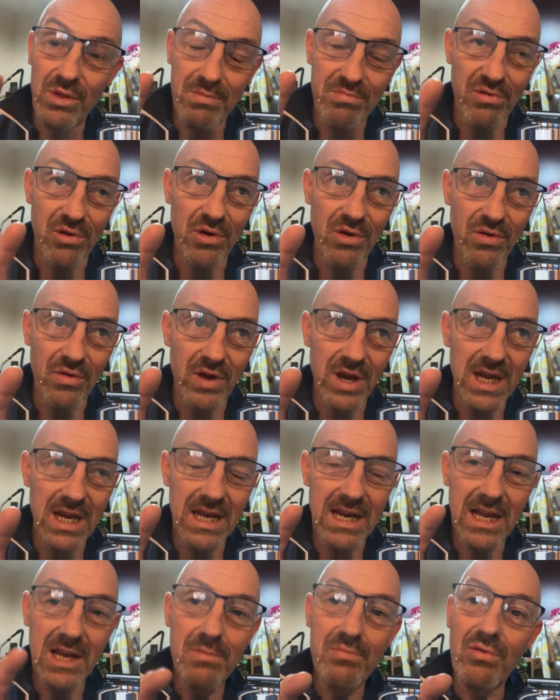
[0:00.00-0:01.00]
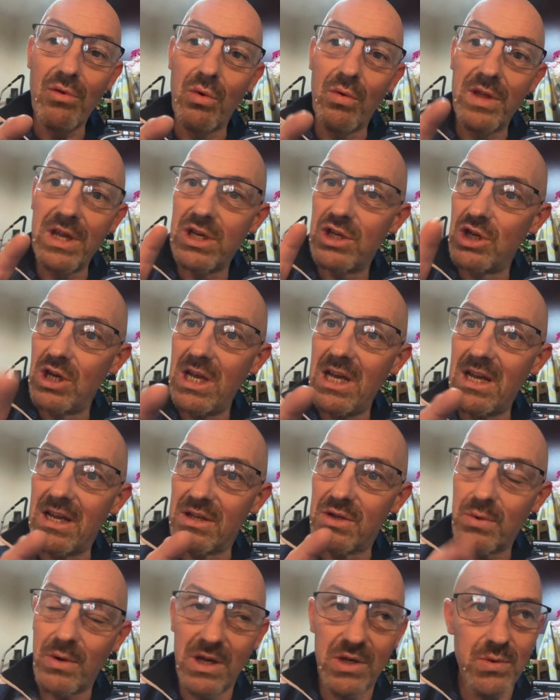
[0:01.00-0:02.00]
brewery in April this year,
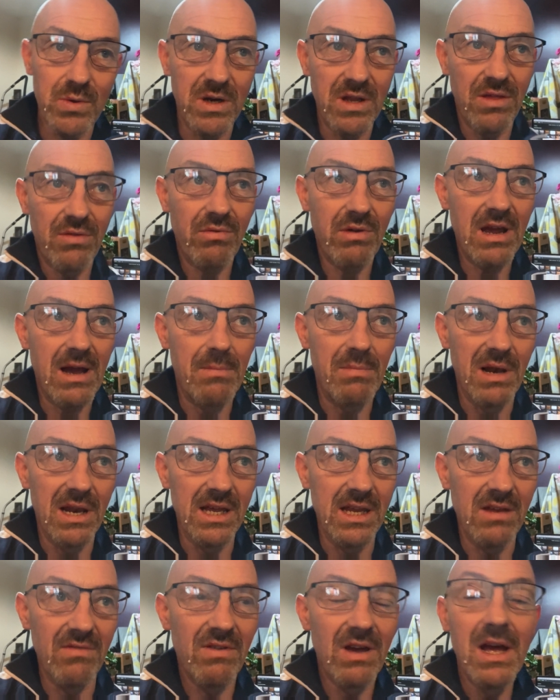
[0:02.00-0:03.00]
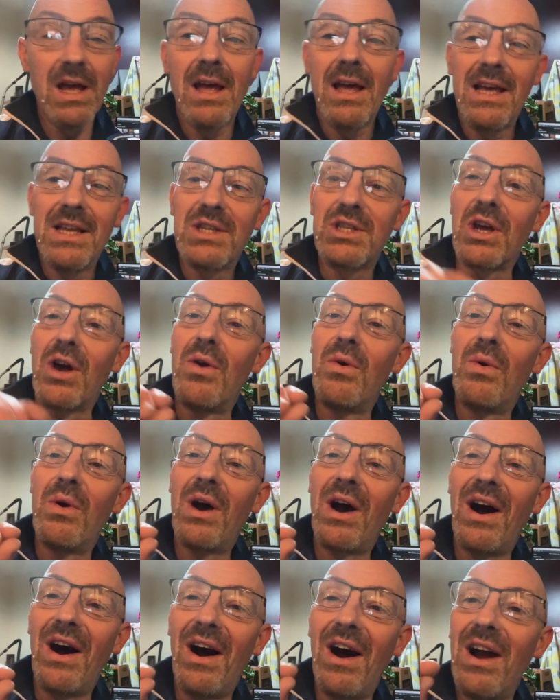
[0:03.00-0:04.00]
2023, I believe. So
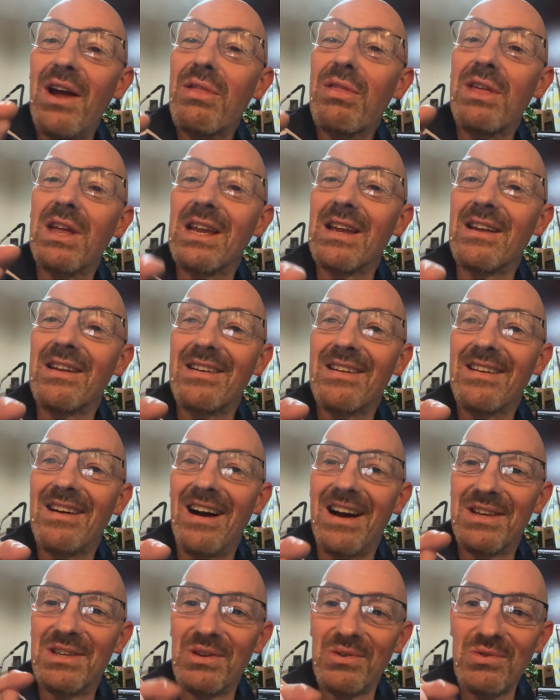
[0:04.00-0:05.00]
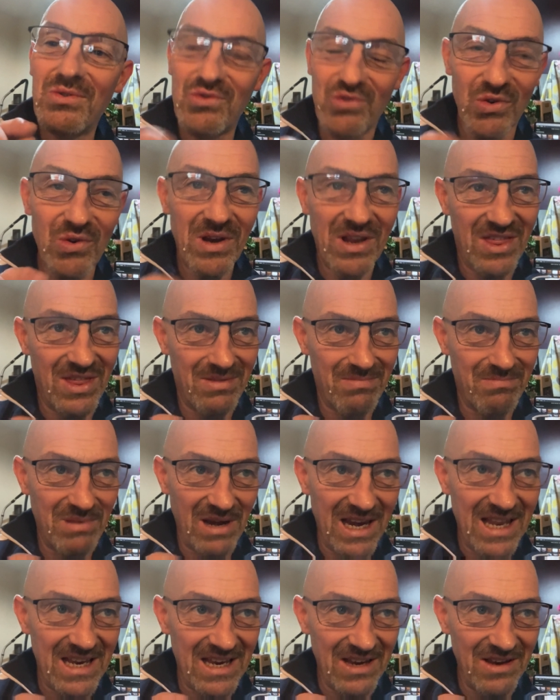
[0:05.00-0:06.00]
I do truly
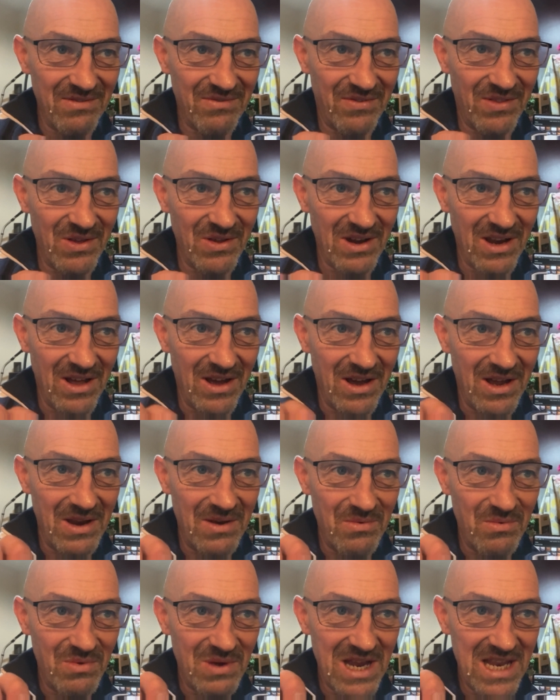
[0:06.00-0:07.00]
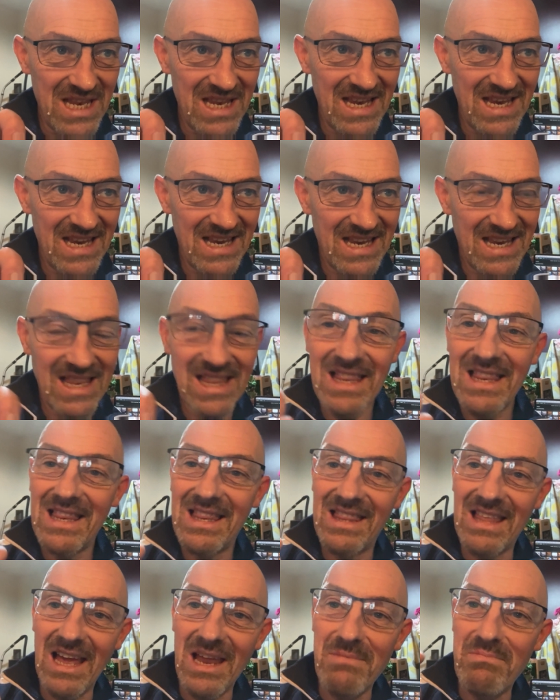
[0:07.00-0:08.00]
believe that when
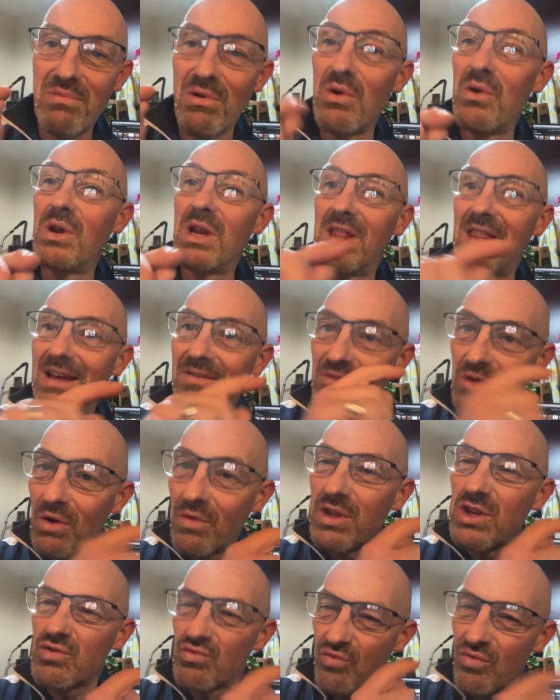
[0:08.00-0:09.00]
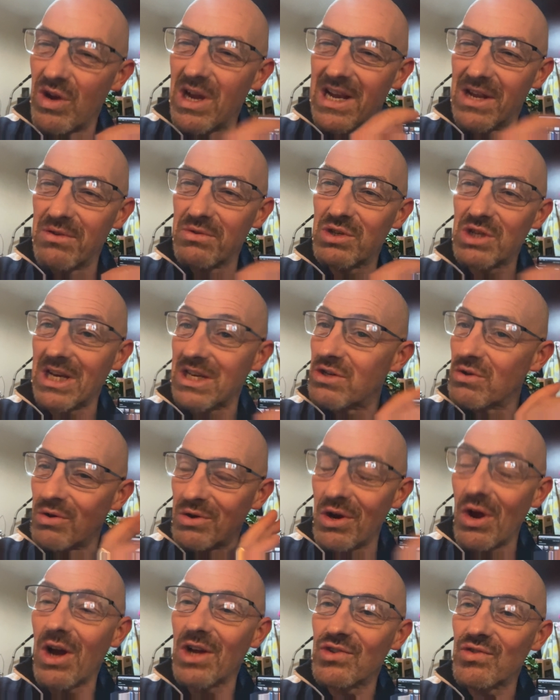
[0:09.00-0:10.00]
they brewed it, they've got this really good stout. It's not
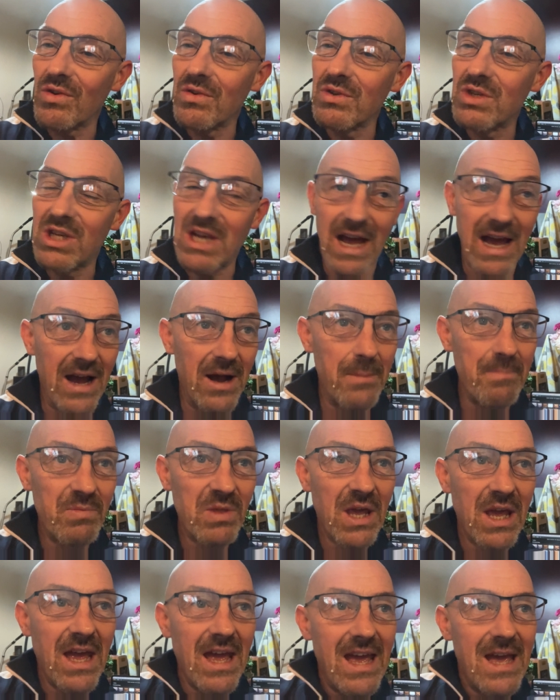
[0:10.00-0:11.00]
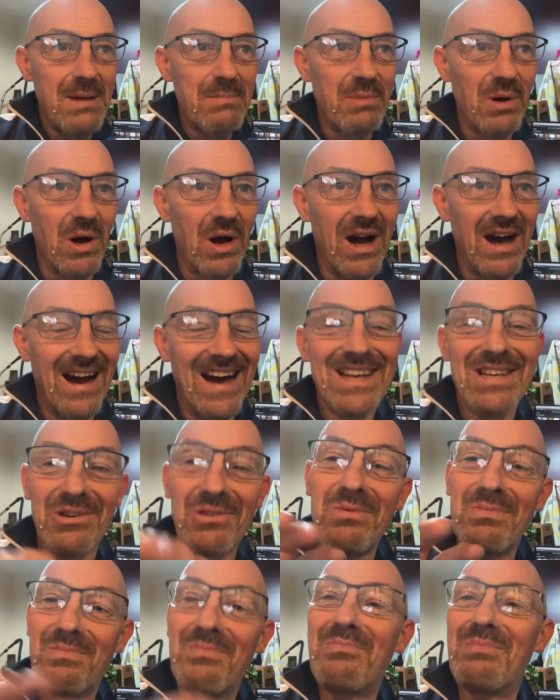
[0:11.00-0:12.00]
nitro stout, but I
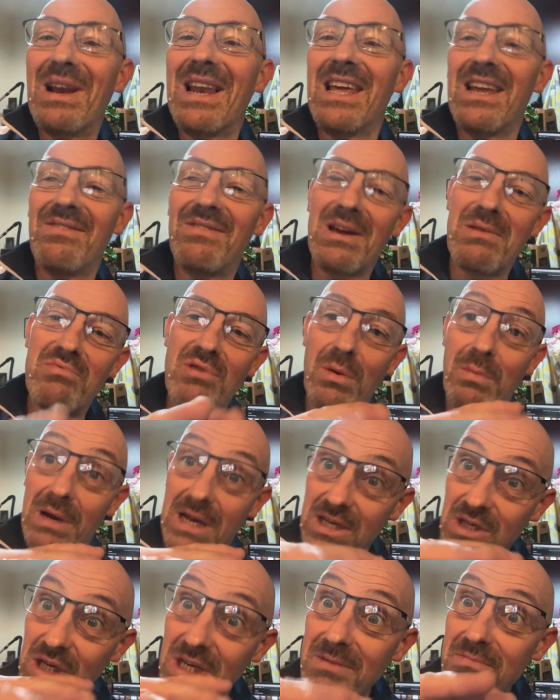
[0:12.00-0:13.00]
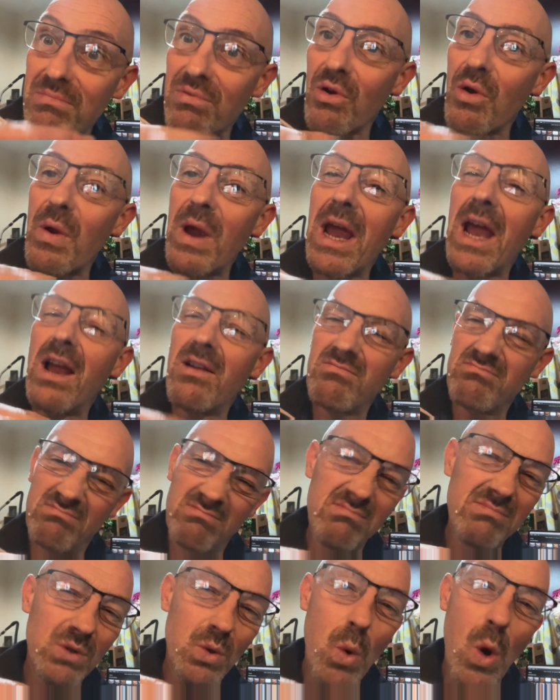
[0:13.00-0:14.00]
do believe they probably didn't brew it
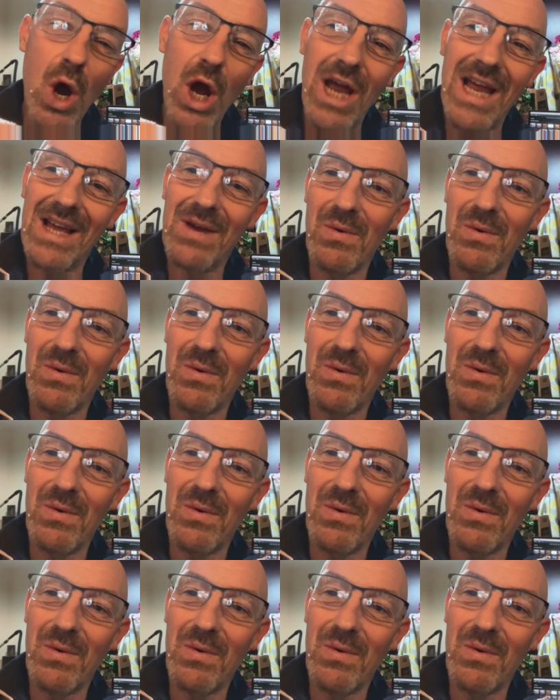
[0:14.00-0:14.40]
quite